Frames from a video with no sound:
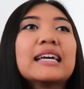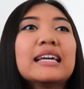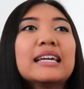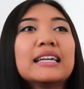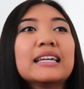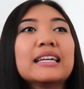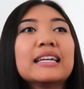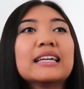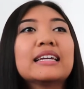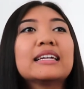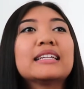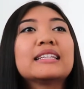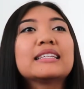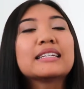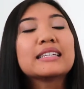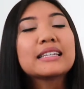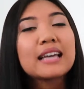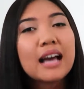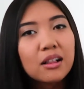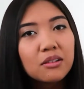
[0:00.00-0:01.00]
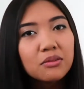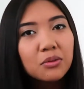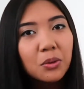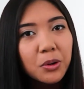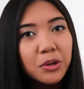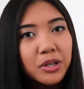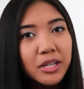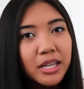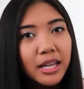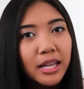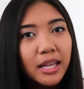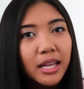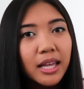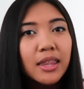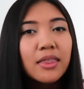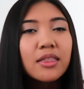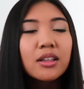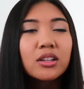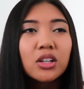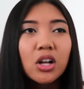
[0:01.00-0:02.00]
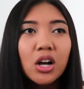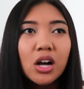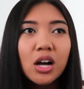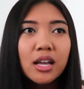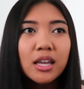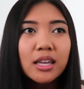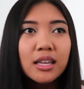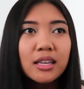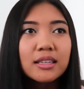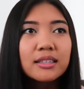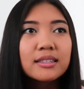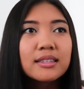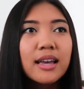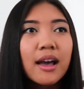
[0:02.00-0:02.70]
and in California the law is